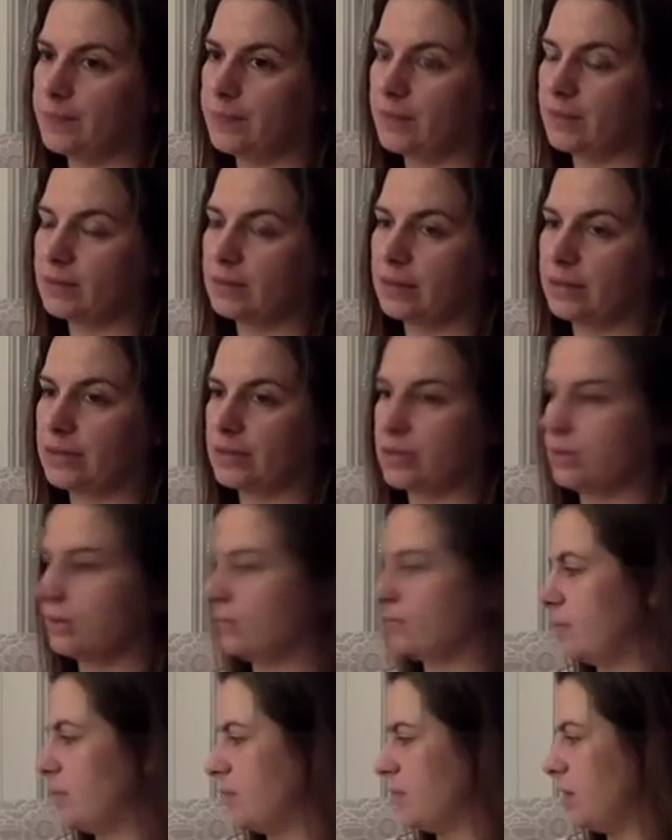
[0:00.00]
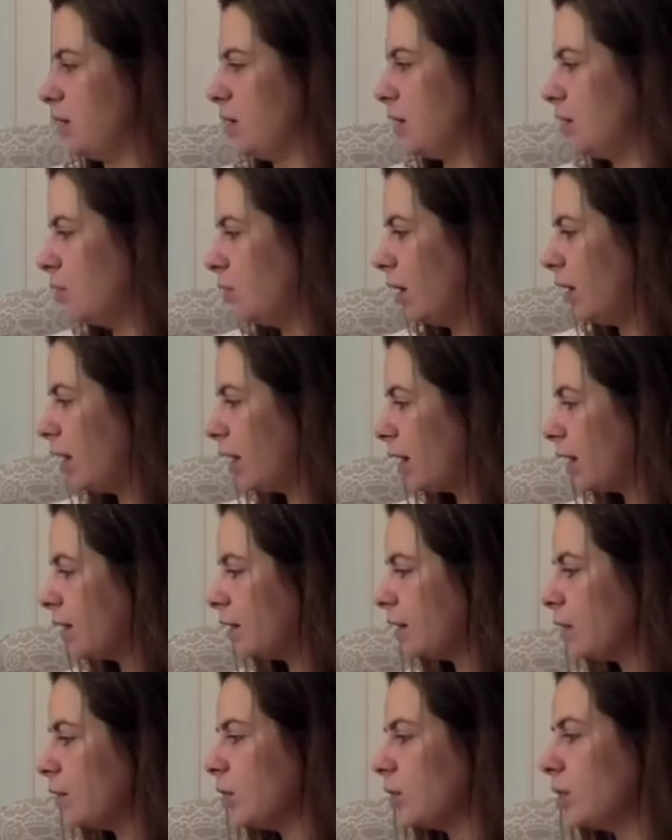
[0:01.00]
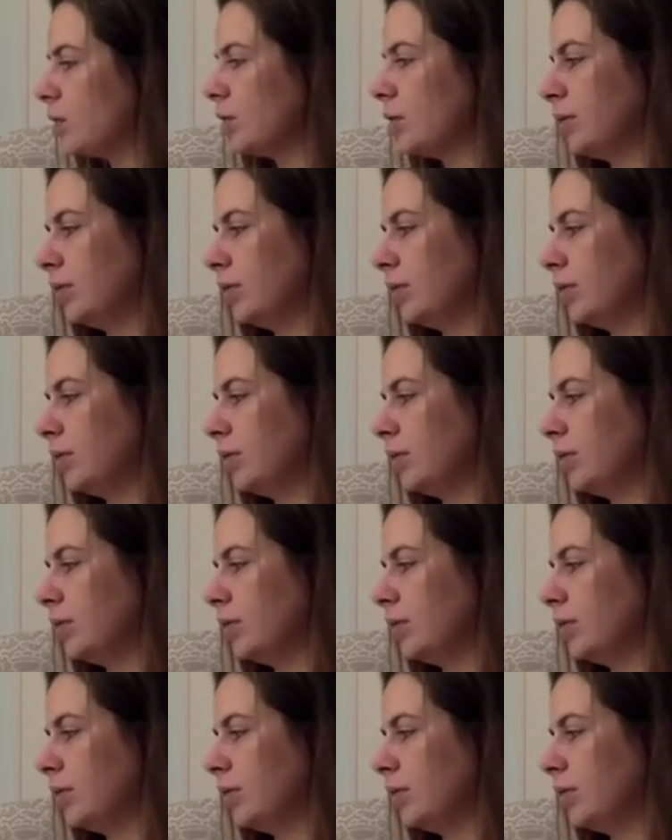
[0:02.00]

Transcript: attention from the OR, or,